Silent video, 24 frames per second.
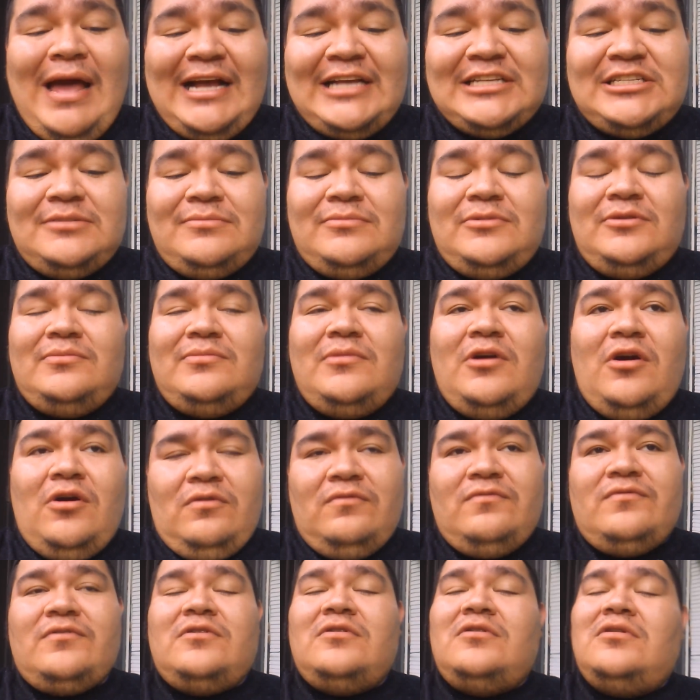Maximum
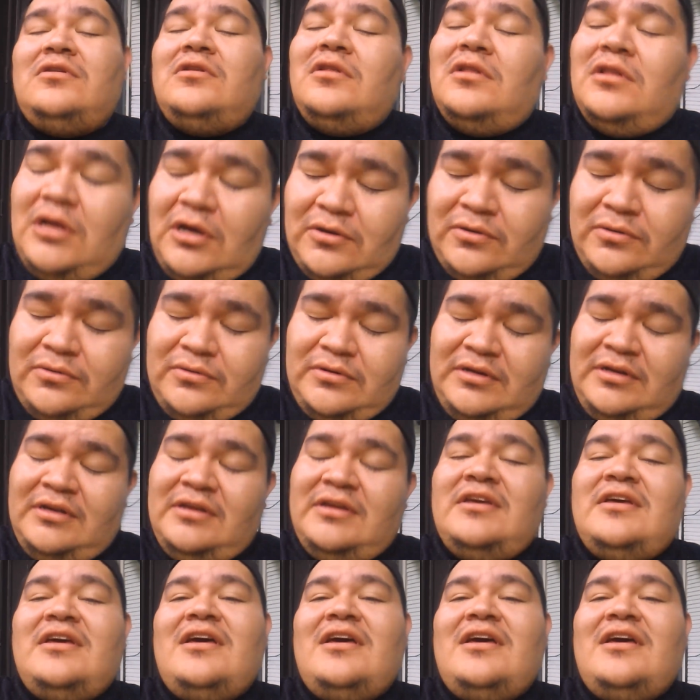Ovrlod.